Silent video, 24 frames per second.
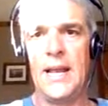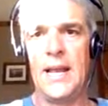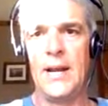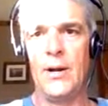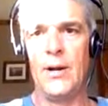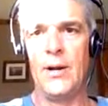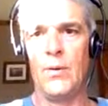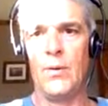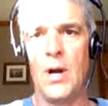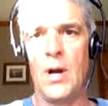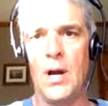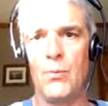
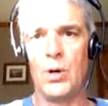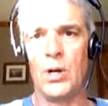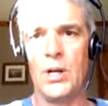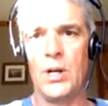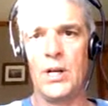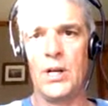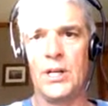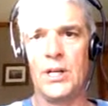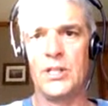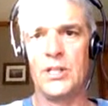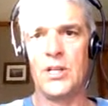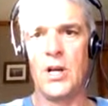on, we're going to
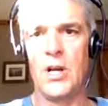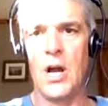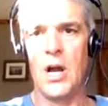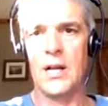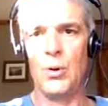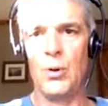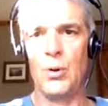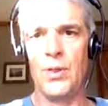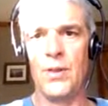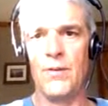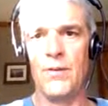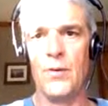talk about the
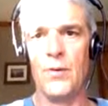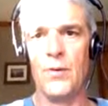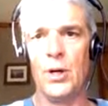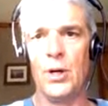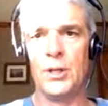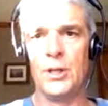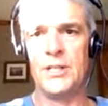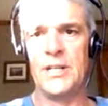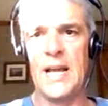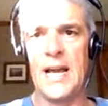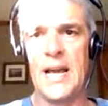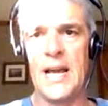
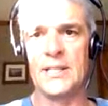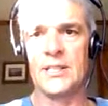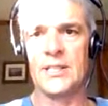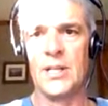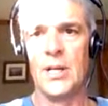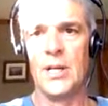vertex,